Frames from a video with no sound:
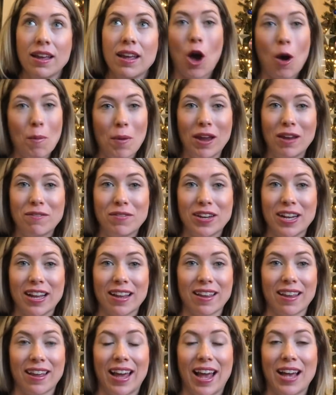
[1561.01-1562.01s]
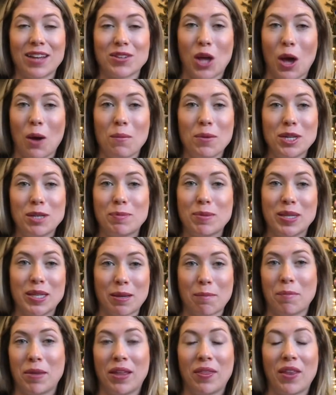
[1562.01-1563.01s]
Homemade vanilla always been
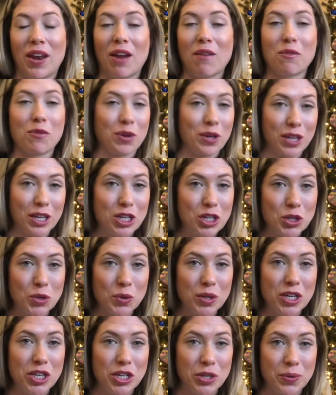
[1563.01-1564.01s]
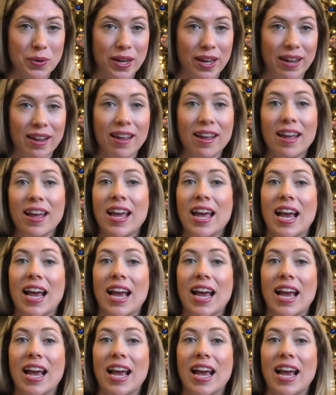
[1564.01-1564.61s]
something that I've really enjoyed doing.